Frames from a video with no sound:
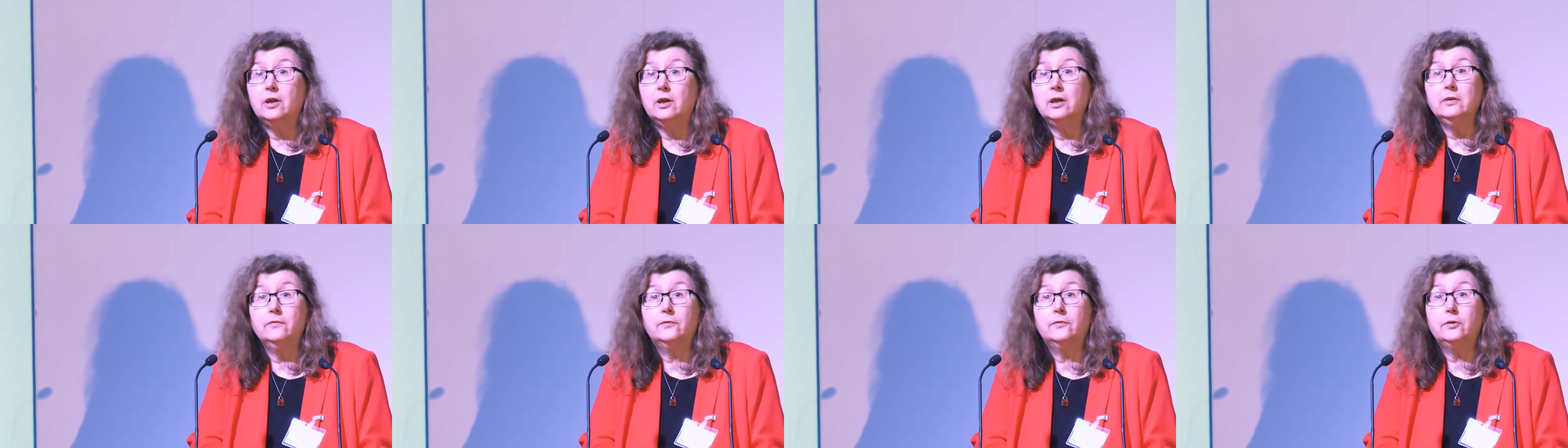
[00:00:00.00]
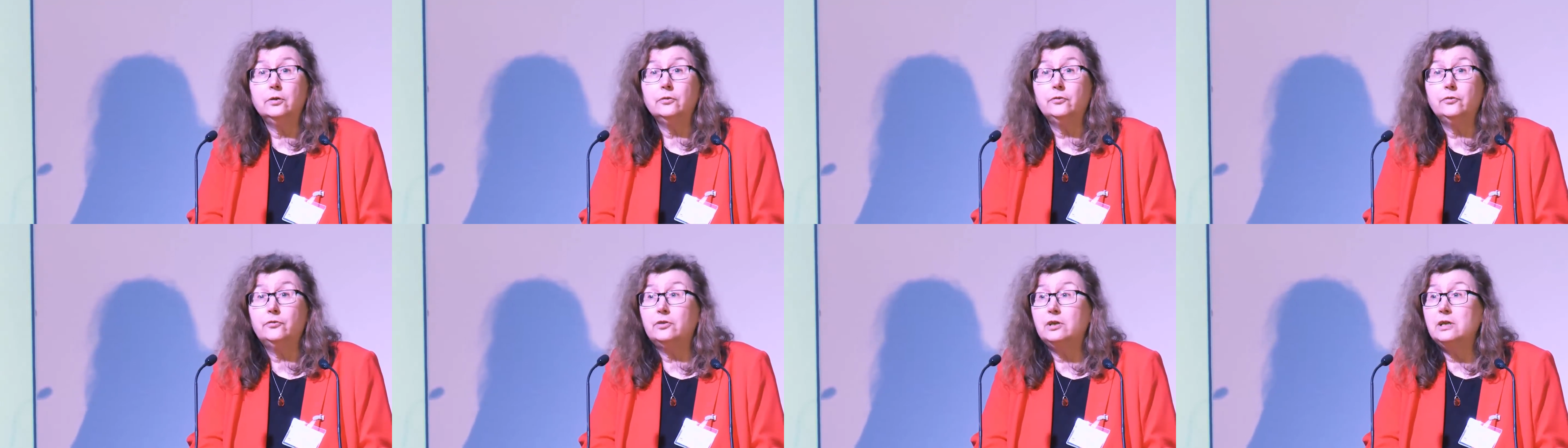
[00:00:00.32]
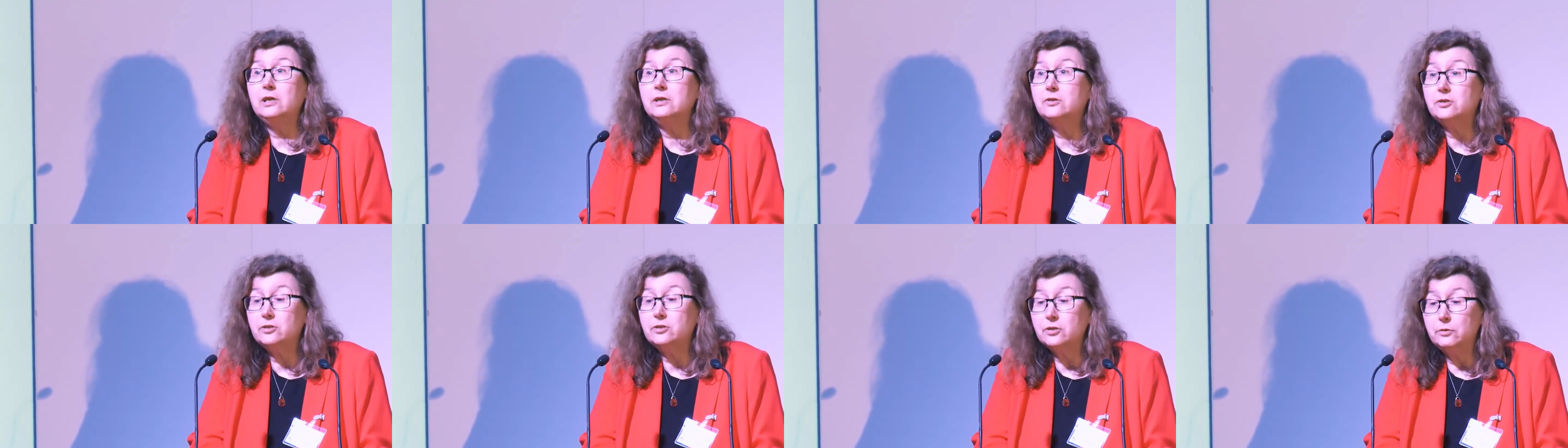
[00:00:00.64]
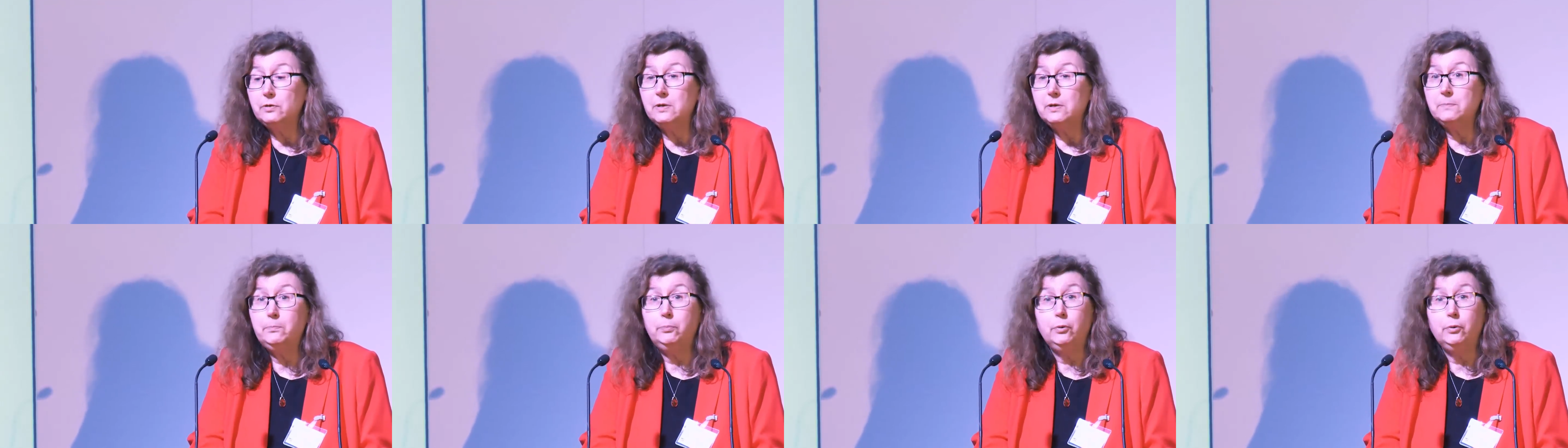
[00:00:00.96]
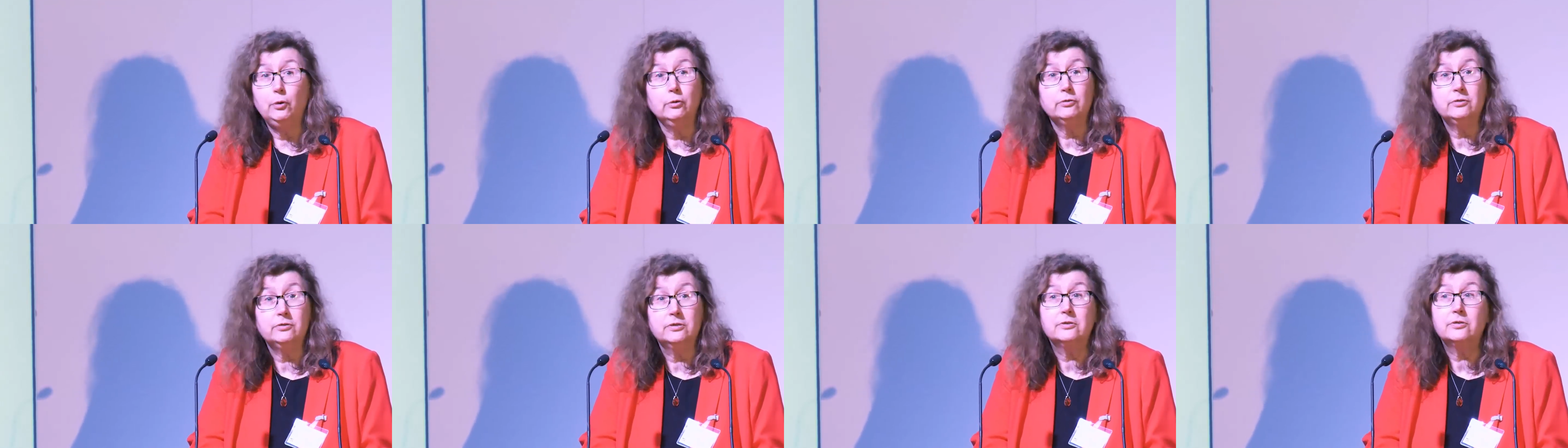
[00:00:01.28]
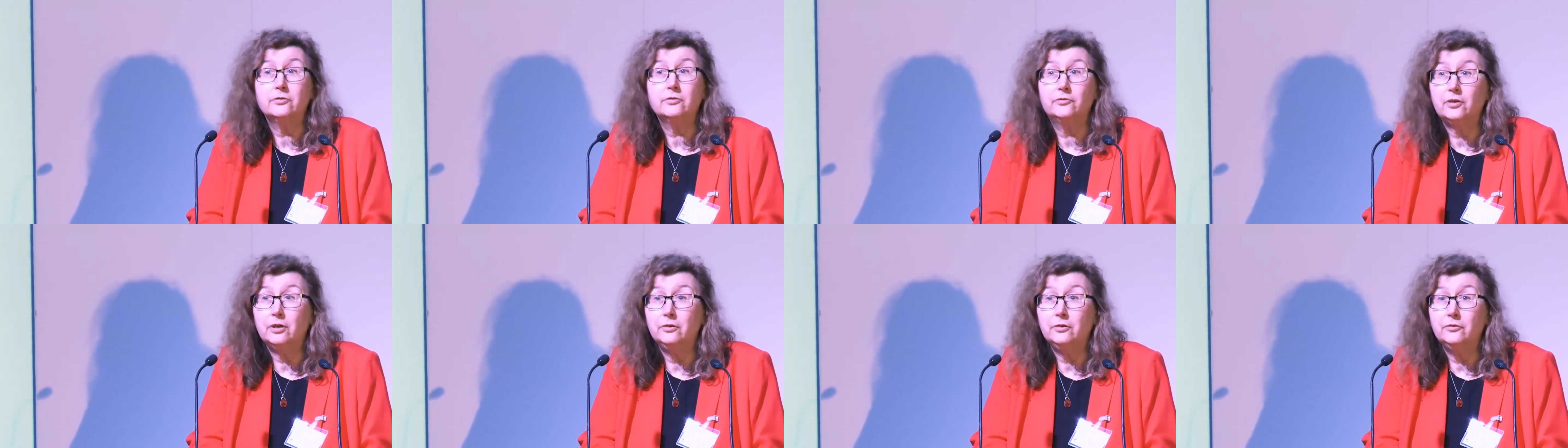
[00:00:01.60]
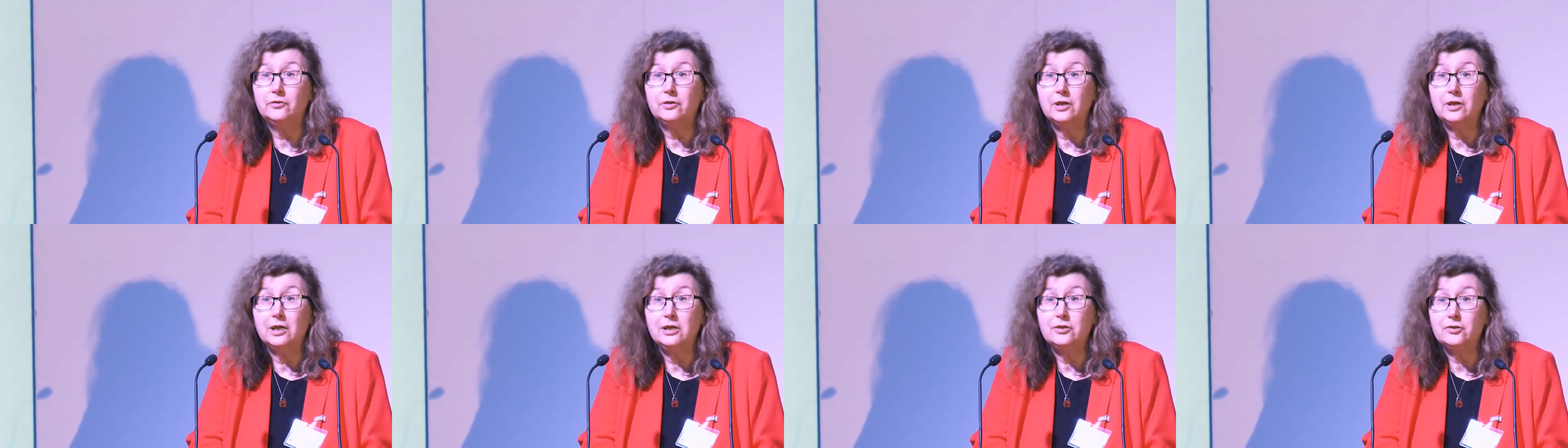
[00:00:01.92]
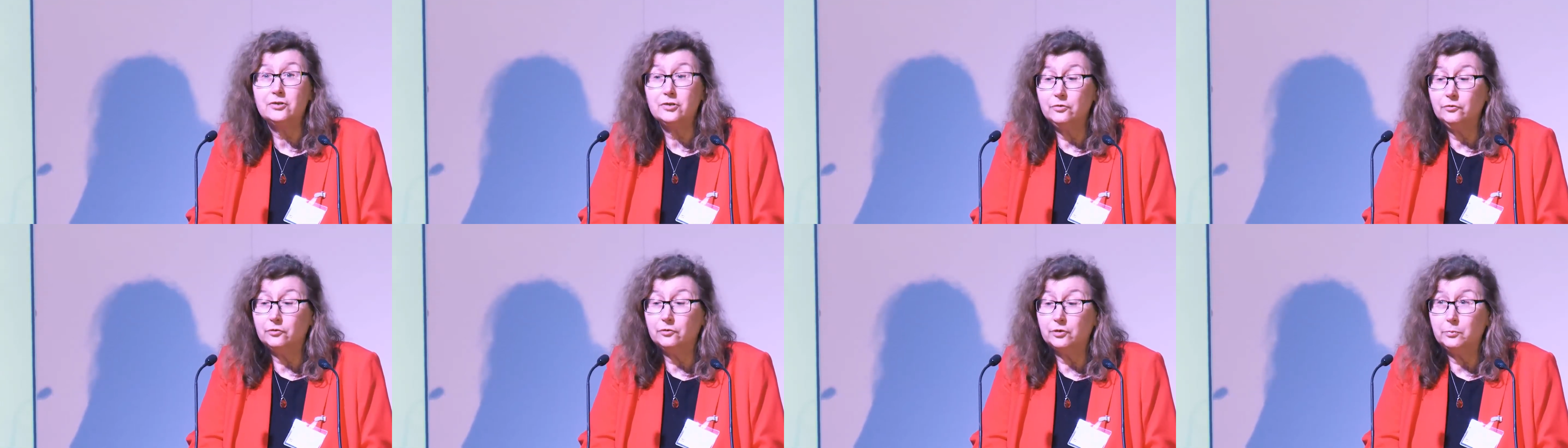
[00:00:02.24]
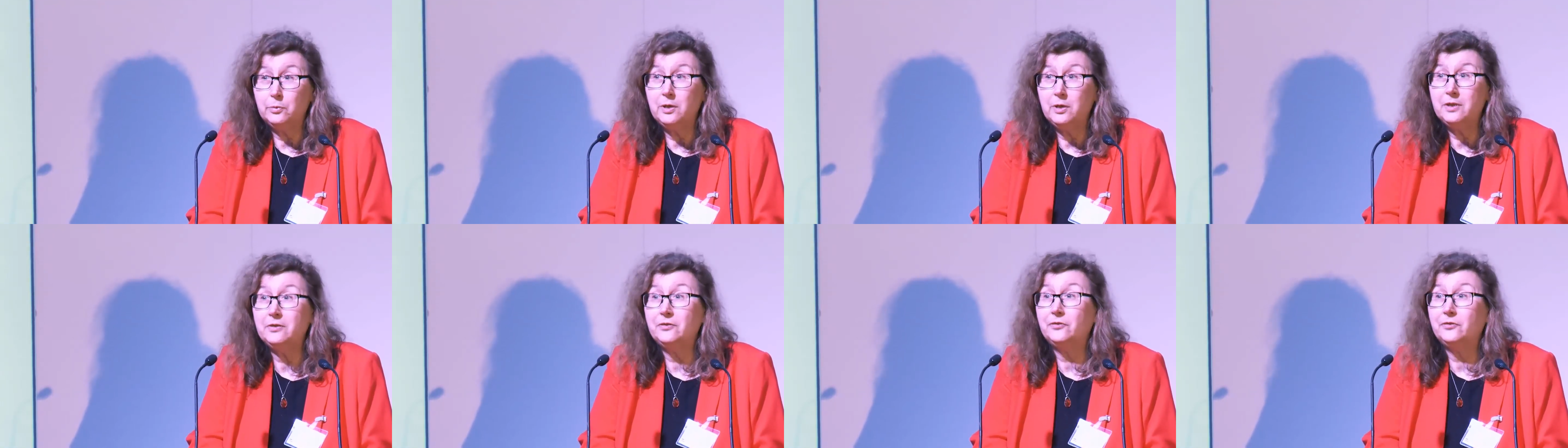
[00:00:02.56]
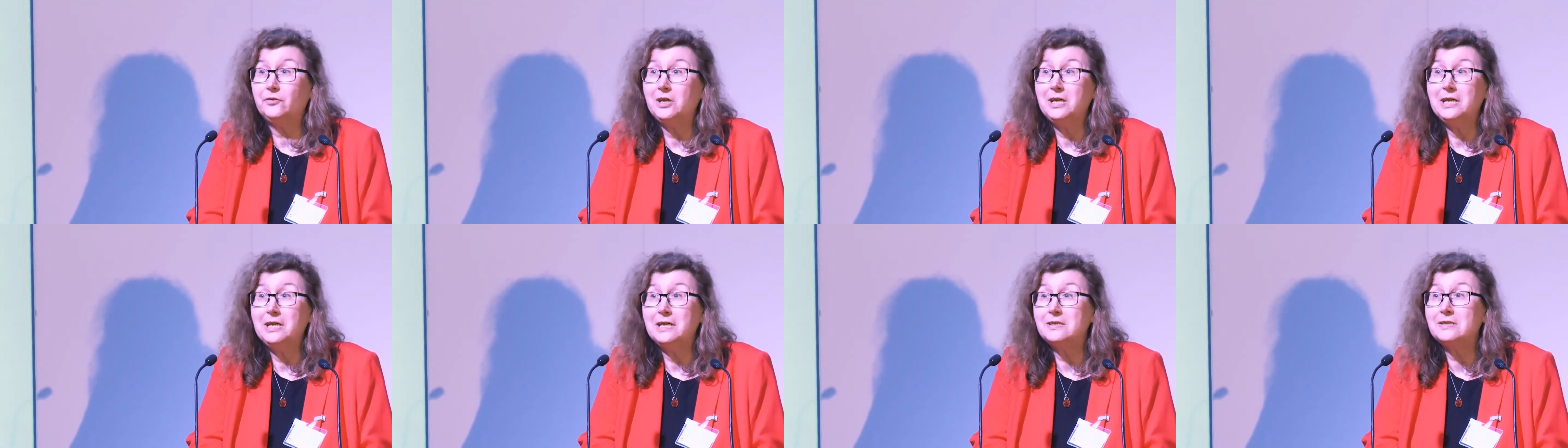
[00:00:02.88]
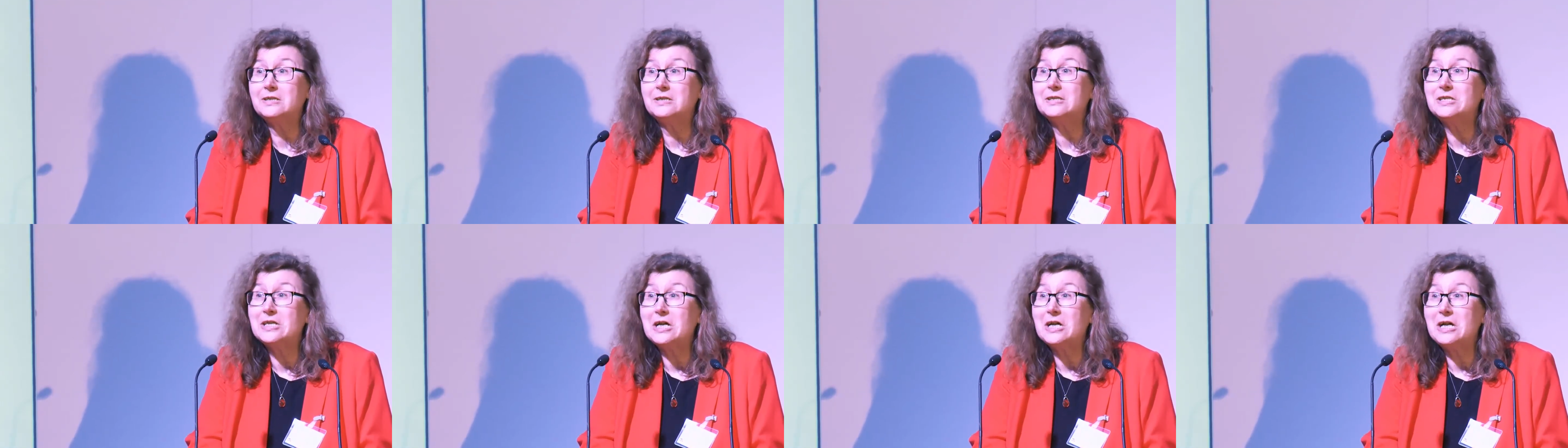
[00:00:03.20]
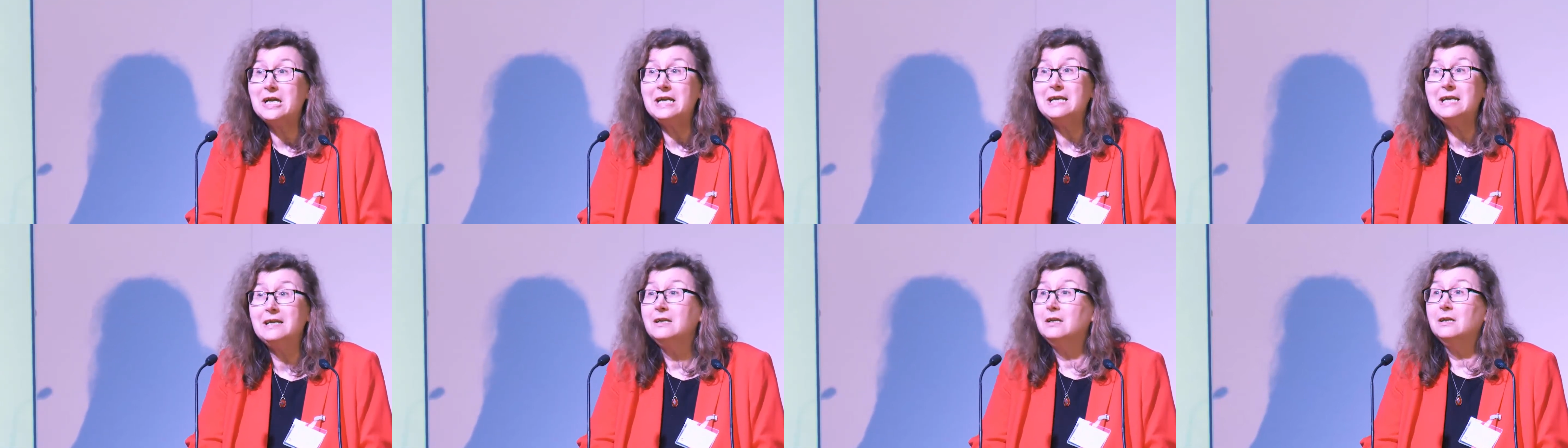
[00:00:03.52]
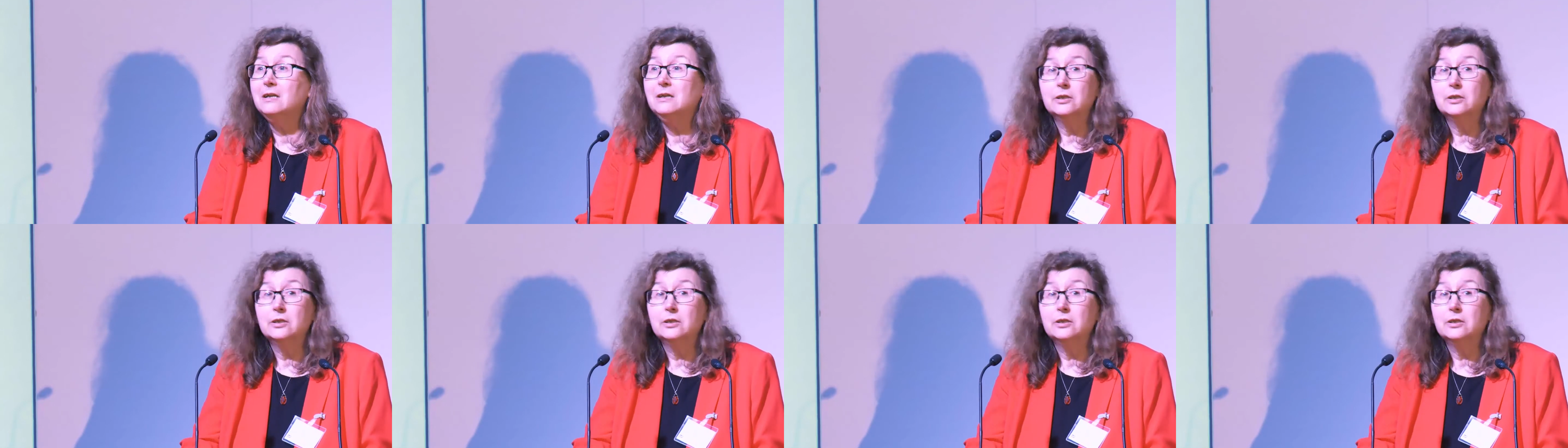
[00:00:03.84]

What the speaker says: And of course, the two important associations are with us here today,